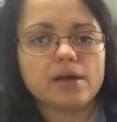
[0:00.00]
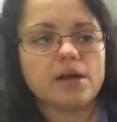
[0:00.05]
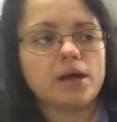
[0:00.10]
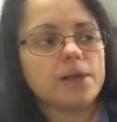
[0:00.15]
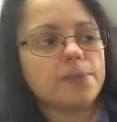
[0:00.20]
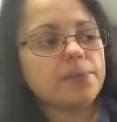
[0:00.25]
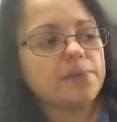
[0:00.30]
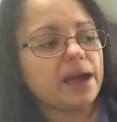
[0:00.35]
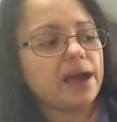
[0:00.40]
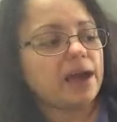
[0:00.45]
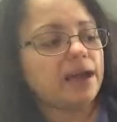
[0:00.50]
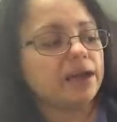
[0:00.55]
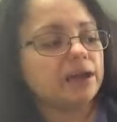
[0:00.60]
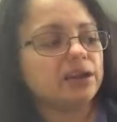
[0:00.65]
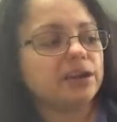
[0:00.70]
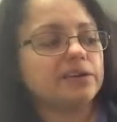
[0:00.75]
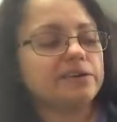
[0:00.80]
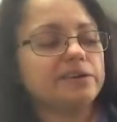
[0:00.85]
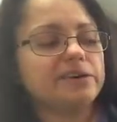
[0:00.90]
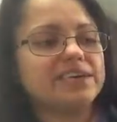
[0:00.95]
And that,
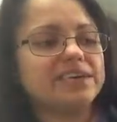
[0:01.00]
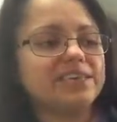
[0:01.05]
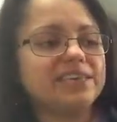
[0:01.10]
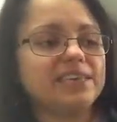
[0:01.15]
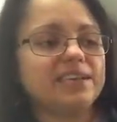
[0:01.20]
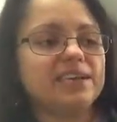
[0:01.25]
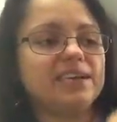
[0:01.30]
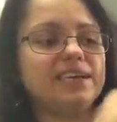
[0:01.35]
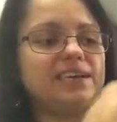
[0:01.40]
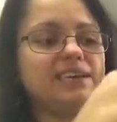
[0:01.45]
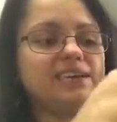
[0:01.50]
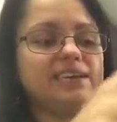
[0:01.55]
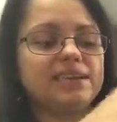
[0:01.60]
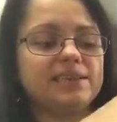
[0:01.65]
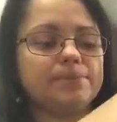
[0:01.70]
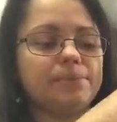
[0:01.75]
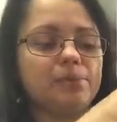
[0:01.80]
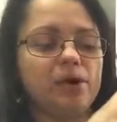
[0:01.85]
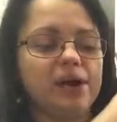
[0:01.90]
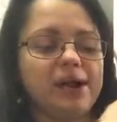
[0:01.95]
guys,
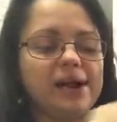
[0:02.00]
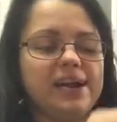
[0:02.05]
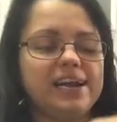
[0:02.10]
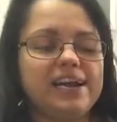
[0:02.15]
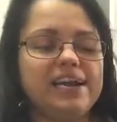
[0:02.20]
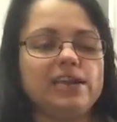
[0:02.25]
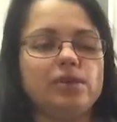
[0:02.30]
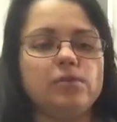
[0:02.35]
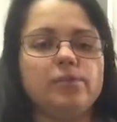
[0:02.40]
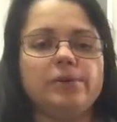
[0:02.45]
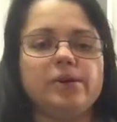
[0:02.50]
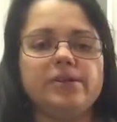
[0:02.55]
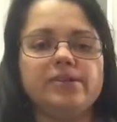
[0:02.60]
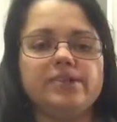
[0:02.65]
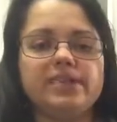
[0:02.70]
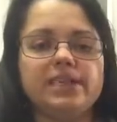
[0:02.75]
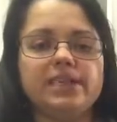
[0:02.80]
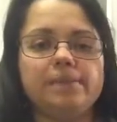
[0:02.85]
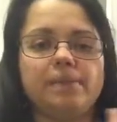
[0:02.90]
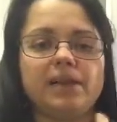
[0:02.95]
is my Hey Little
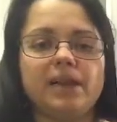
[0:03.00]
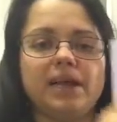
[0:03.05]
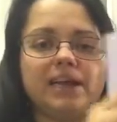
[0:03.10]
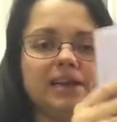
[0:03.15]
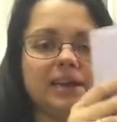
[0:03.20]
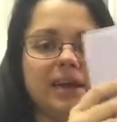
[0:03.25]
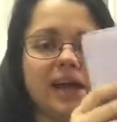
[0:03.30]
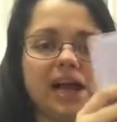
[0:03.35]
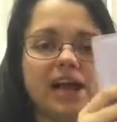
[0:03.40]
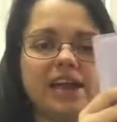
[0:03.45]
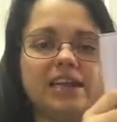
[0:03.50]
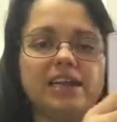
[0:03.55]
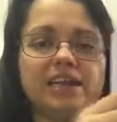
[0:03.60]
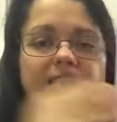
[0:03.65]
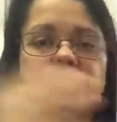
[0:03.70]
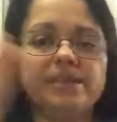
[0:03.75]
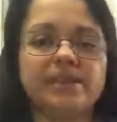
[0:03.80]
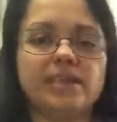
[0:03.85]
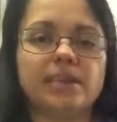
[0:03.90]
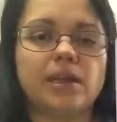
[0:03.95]
Beauty planner and
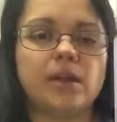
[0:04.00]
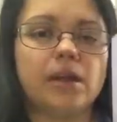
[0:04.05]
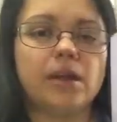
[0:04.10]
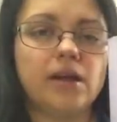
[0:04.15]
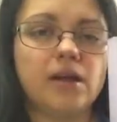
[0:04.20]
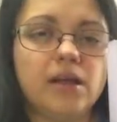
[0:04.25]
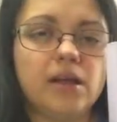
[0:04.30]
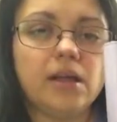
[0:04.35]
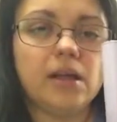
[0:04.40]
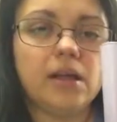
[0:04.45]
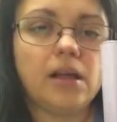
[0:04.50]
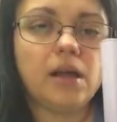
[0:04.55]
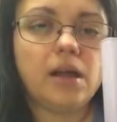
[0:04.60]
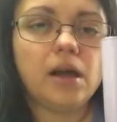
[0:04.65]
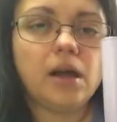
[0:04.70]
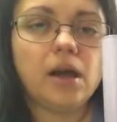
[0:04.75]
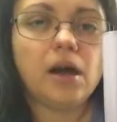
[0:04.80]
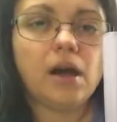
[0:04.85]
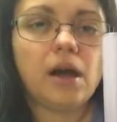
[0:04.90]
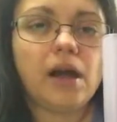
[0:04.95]
insert.
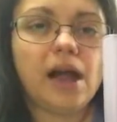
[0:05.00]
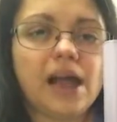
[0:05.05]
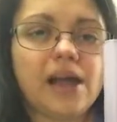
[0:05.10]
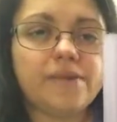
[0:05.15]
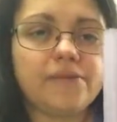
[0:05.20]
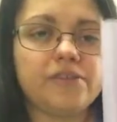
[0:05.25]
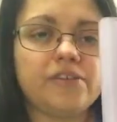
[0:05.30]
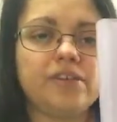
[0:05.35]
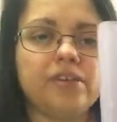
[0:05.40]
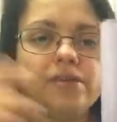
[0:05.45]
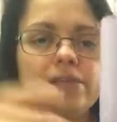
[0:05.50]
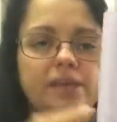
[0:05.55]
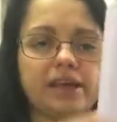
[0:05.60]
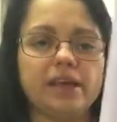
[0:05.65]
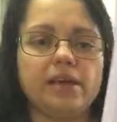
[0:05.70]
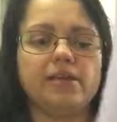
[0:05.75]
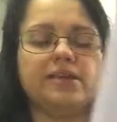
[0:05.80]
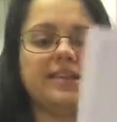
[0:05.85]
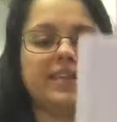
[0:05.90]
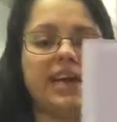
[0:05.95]
I
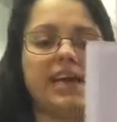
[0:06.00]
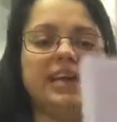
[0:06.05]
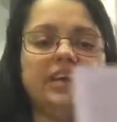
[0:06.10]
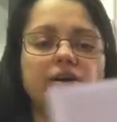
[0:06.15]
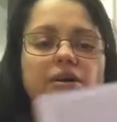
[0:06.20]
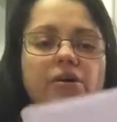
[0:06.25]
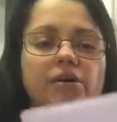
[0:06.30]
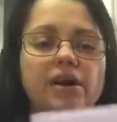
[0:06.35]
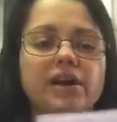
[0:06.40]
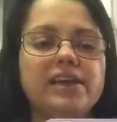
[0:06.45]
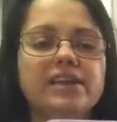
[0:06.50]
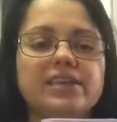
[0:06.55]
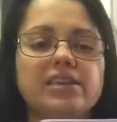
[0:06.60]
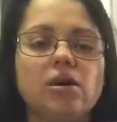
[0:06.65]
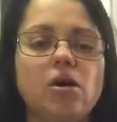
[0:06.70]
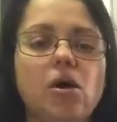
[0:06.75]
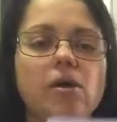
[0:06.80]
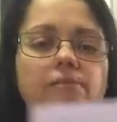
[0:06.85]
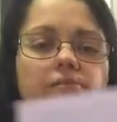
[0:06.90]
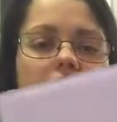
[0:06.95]
have to say, guys,
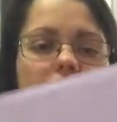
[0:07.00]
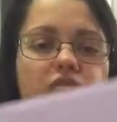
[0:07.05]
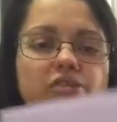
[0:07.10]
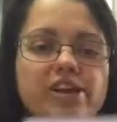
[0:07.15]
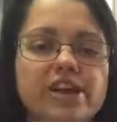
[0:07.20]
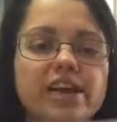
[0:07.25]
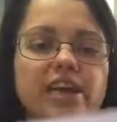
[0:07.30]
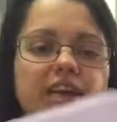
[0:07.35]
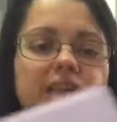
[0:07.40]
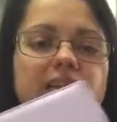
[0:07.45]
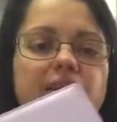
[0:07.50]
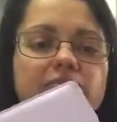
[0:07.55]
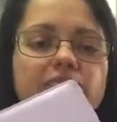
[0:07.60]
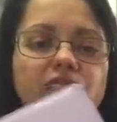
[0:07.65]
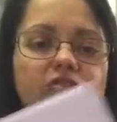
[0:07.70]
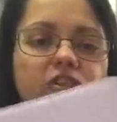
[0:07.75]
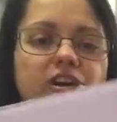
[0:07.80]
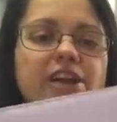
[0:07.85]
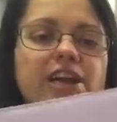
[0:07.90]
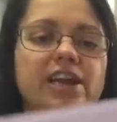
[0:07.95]
I'm
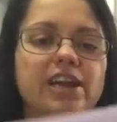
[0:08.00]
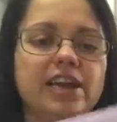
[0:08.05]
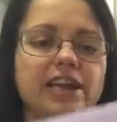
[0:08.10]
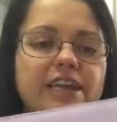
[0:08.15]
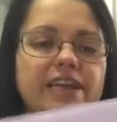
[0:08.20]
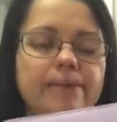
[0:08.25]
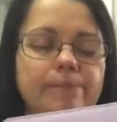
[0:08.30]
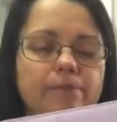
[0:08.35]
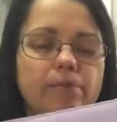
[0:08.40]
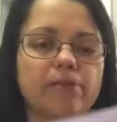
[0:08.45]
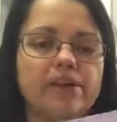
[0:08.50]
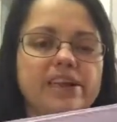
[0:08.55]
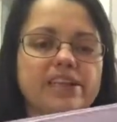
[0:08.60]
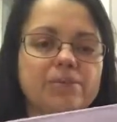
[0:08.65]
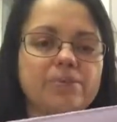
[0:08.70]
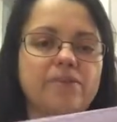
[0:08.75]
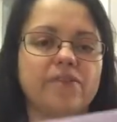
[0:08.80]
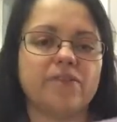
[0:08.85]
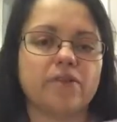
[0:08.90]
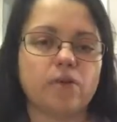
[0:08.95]
really impressed
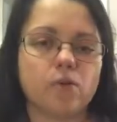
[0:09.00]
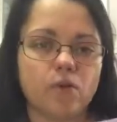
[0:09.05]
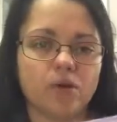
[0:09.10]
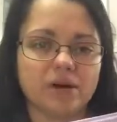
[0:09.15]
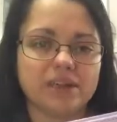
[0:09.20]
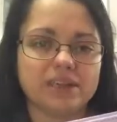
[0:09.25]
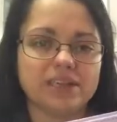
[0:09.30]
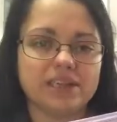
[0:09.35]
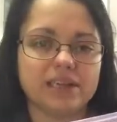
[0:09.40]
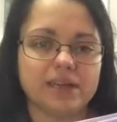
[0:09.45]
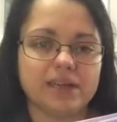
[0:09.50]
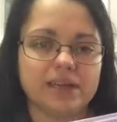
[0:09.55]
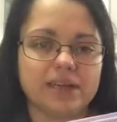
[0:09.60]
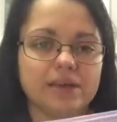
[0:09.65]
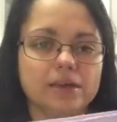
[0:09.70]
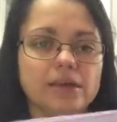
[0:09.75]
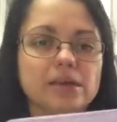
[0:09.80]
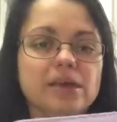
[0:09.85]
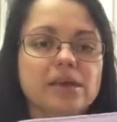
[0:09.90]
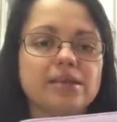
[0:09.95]
with the quality.
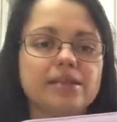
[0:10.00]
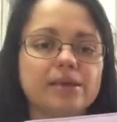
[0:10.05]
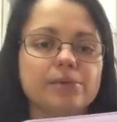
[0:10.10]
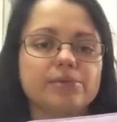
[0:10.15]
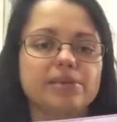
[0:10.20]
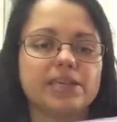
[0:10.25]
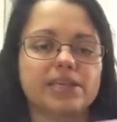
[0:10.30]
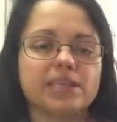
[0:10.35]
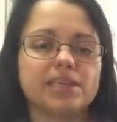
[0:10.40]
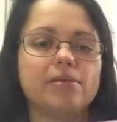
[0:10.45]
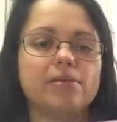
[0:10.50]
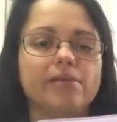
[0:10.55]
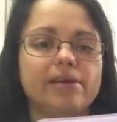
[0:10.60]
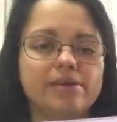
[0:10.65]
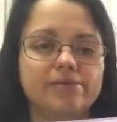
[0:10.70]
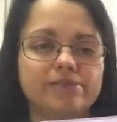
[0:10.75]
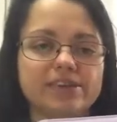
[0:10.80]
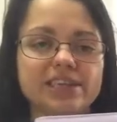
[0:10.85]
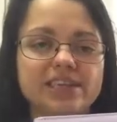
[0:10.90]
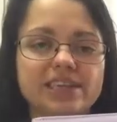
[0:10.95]
There was a
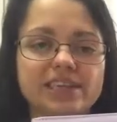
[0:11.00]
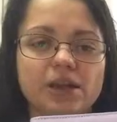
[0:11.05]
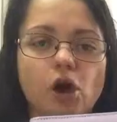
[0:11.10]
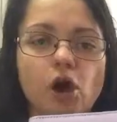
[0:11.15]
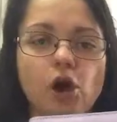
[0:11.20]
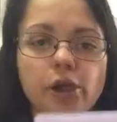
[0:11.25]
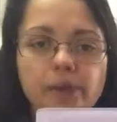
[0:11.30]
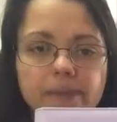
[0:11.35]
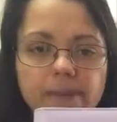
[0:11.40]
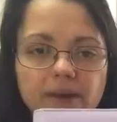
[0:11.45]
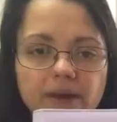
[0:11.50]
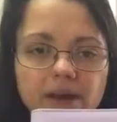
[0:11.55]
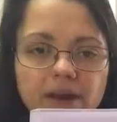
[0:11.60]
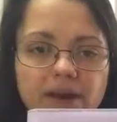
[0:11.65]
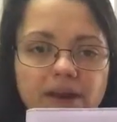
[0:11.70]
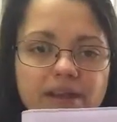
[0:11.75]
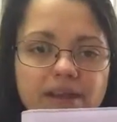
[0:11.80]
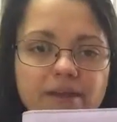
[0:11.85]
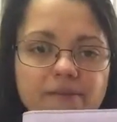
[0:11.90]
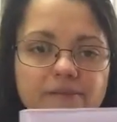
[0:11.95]
slight risk
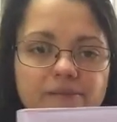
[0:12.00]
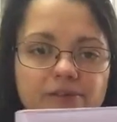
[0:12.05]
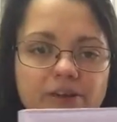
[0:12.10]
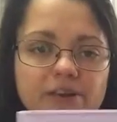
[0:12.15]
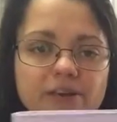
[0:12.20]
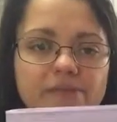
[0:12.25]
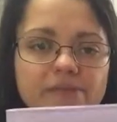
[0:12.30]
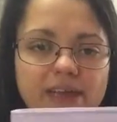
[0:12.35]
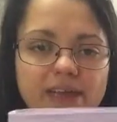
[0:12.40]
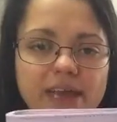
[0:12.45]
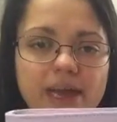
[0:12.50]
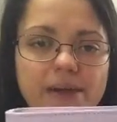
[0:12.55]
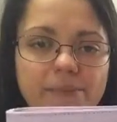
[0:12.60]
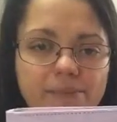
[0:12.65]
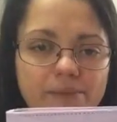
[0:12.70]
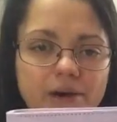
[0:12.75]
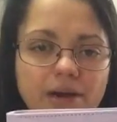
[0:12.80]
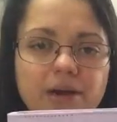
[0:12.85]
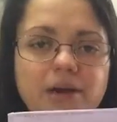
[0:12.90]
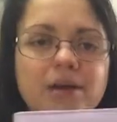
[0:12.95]
opening it in front of the
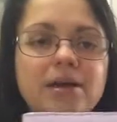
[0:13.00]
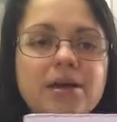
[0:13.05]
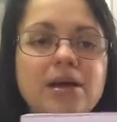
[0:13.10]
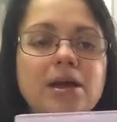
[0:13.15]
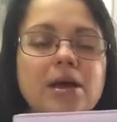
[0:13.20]
camera